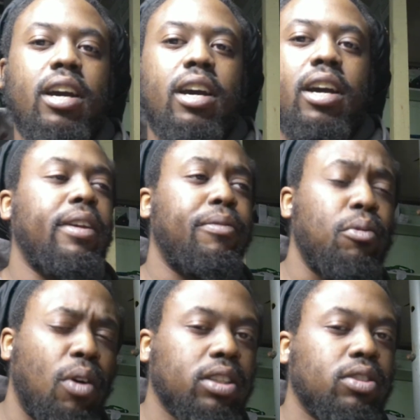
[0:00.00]
but if you
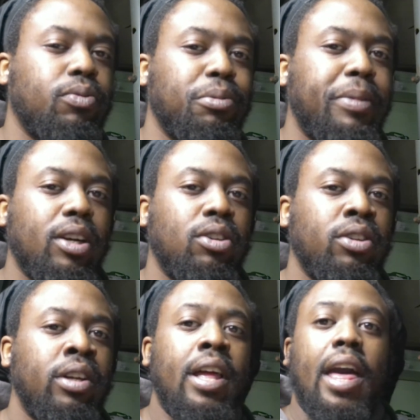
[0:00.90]
watch Full Metal
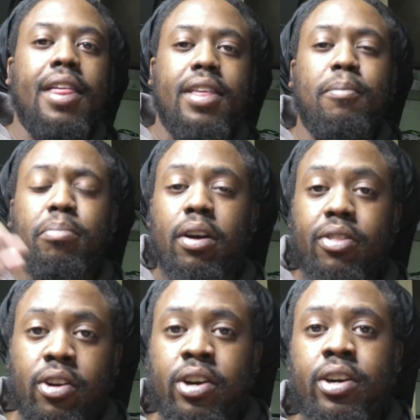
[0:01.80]
and then
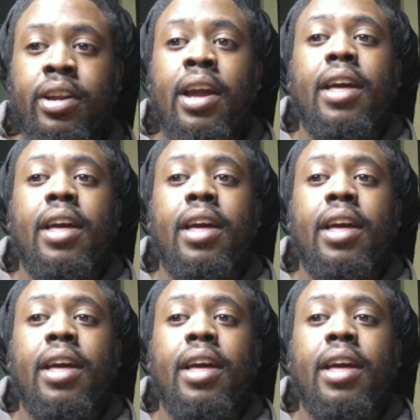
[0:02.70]
Brotherhood,